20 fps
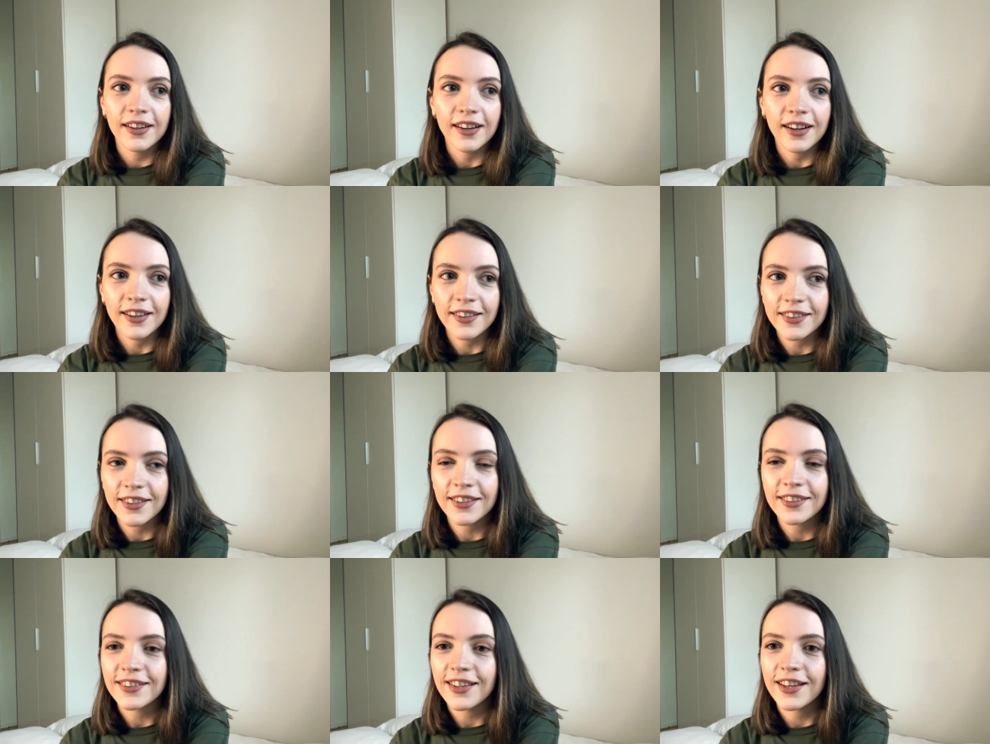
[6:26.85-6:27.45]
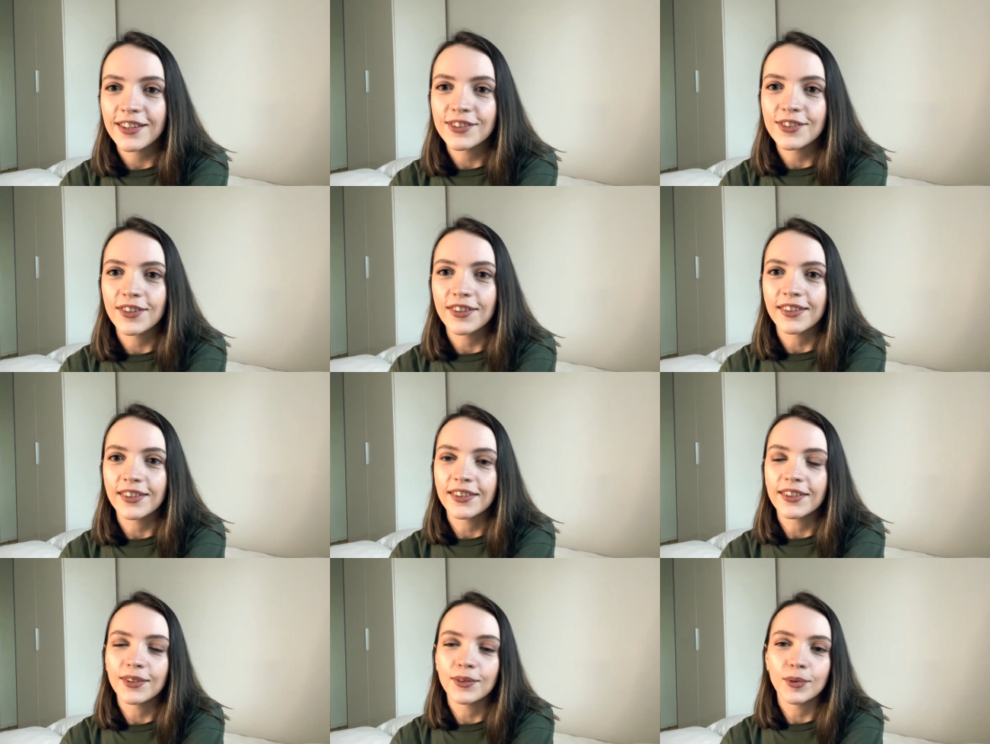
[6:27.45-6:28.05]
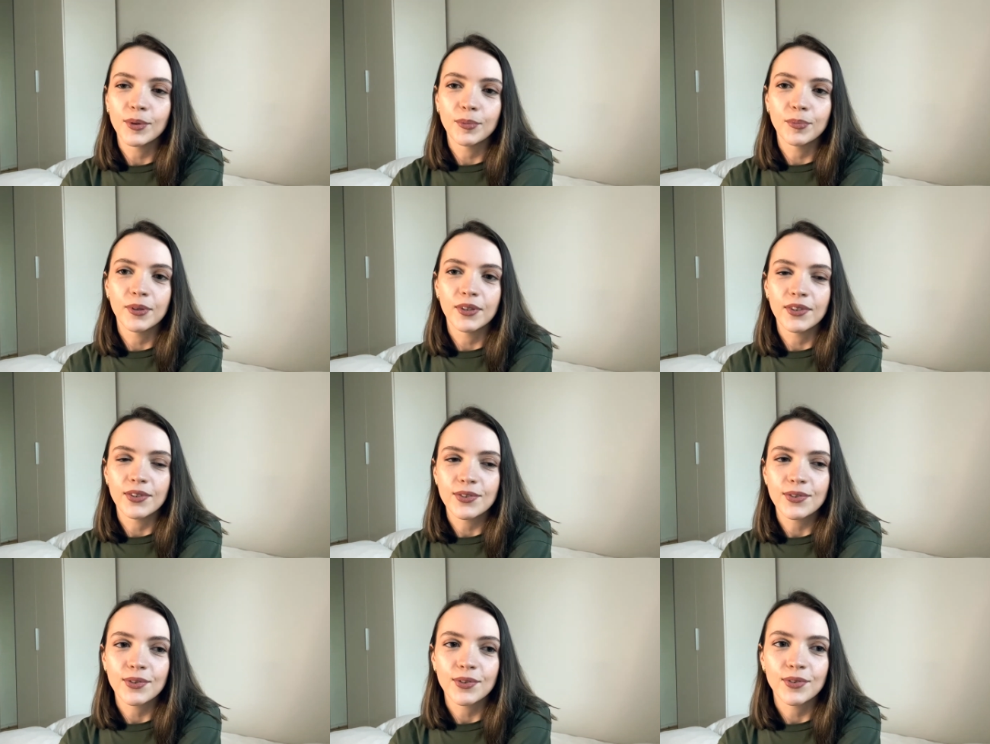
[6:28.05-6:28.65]
I think that Duolingo will be
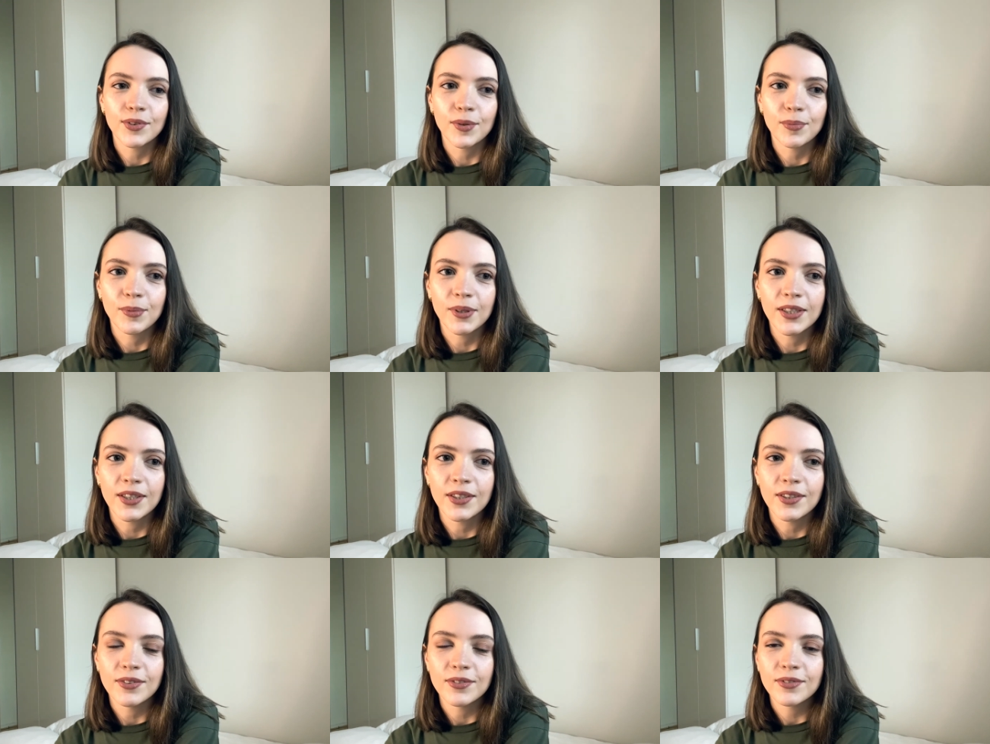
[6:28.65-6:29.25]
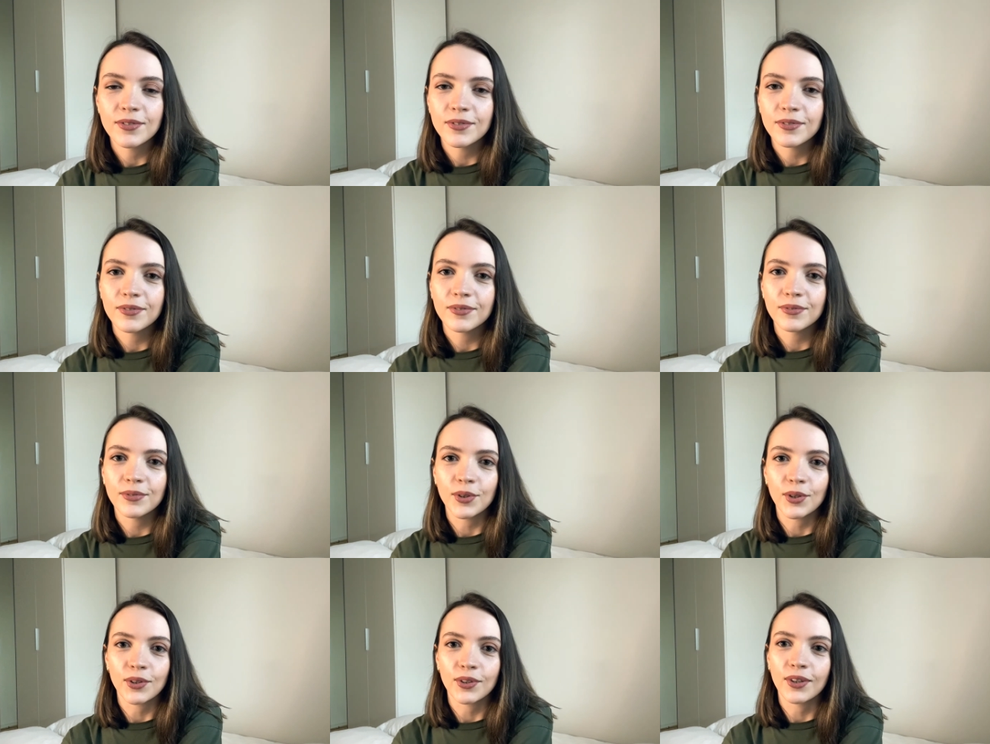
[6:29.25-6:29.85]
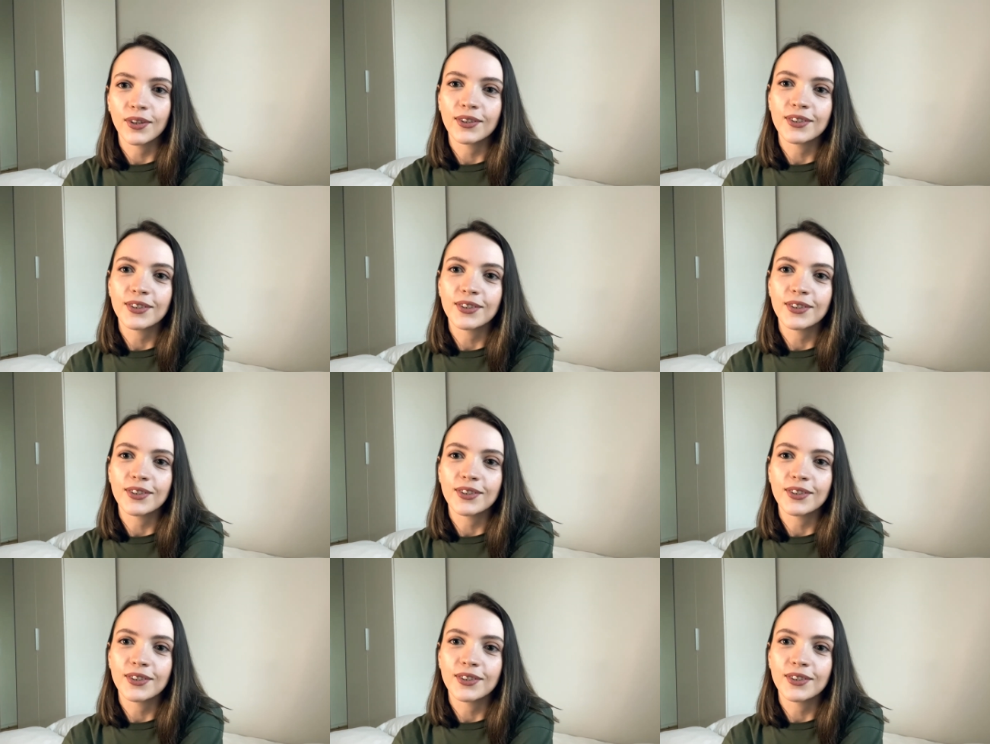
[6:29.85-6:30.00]
useful for me for a long